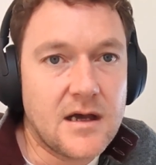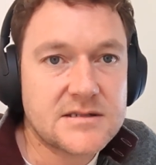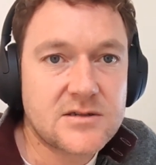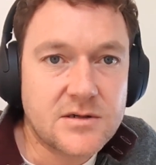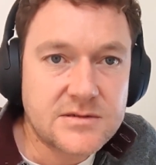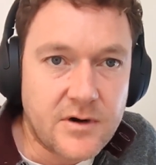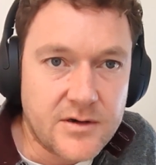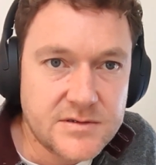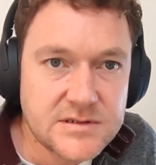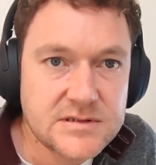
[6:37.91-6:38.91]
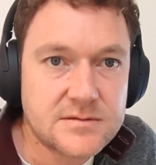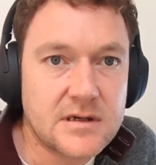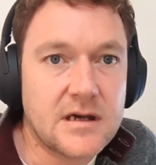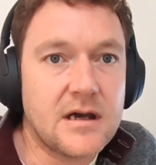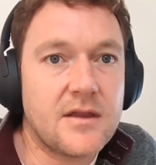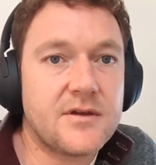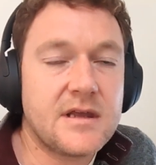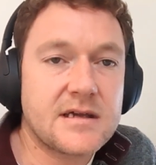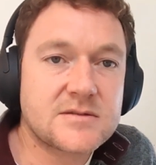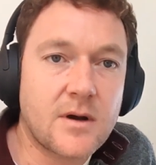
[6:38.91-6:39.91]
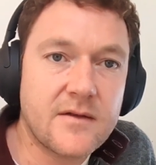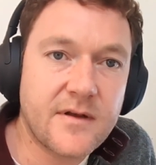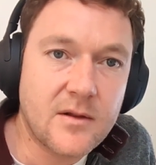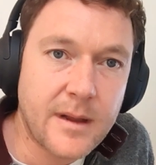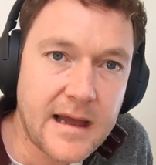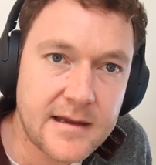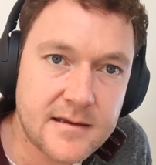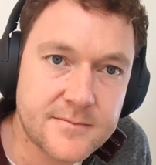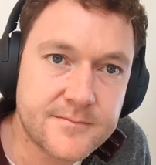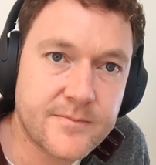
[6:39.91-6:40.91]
Stocks rose, the DXY fell back,